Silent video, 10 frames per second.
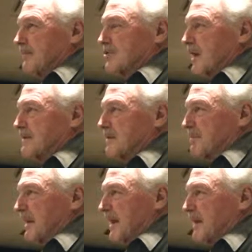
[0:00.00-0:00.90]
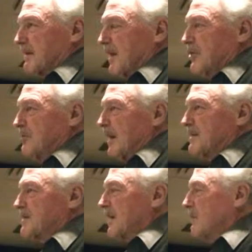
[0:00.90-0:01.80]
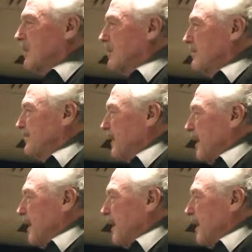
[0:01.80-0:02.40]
transit planning. And you might say, well,